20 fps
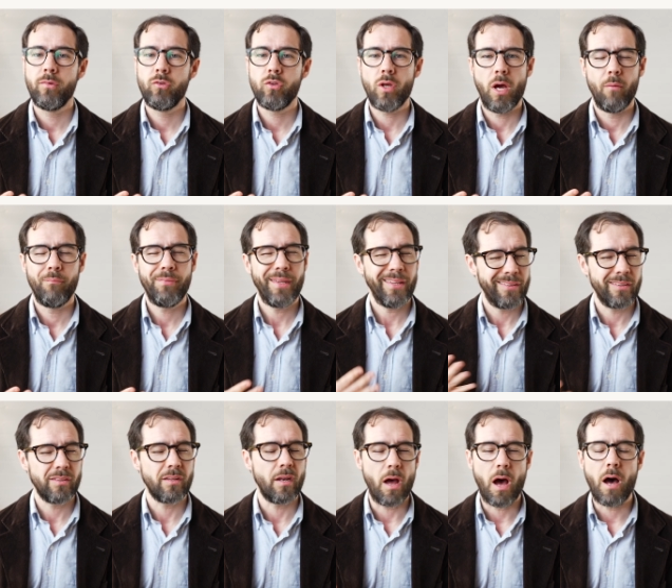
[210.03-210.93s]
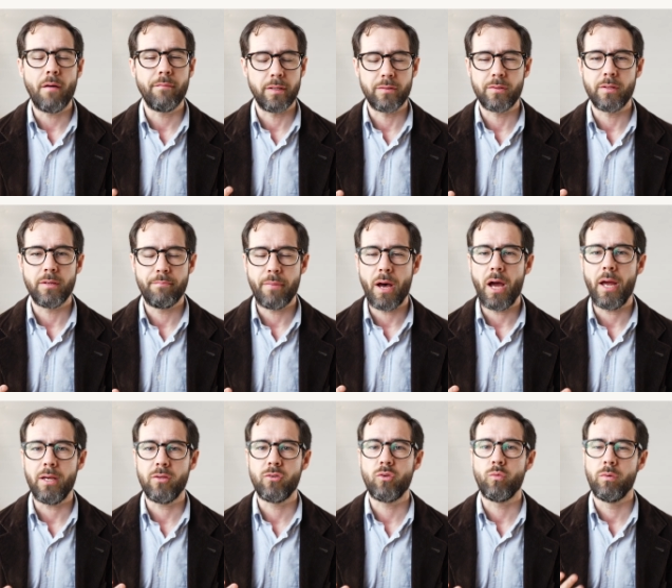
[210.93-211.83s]
So this is an obviously
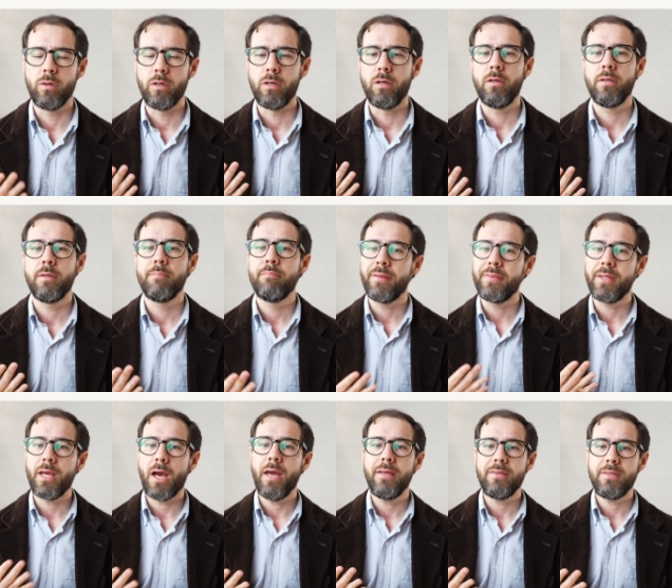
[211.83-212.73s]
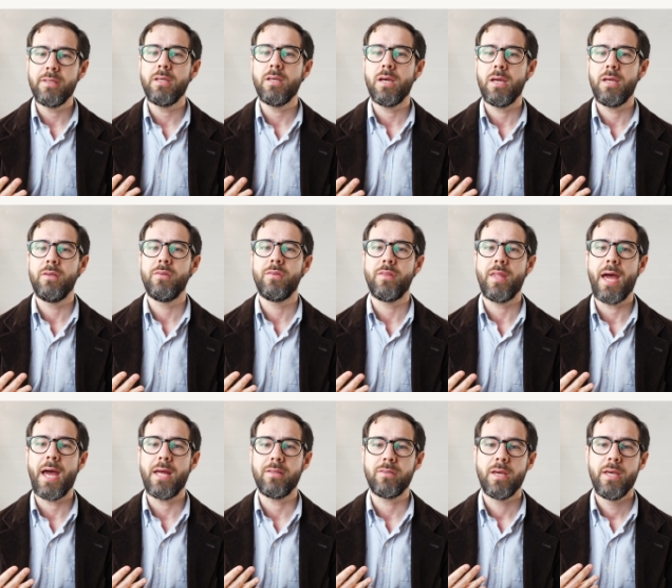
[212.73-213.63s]
biased word, but the idea is
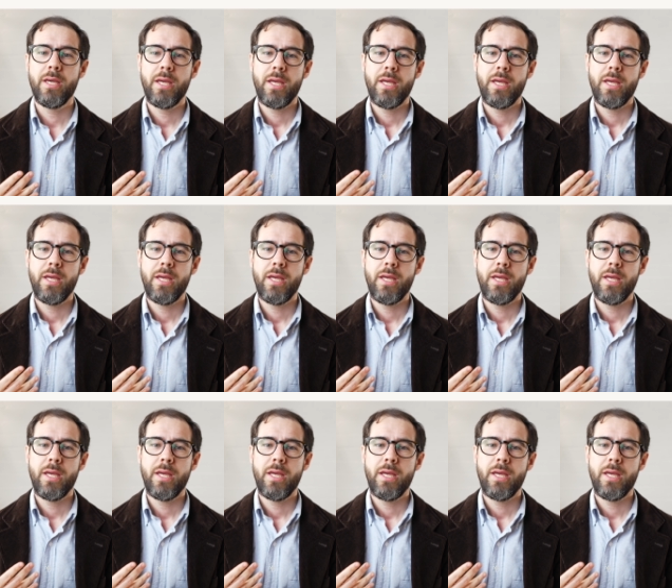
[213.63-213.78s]
that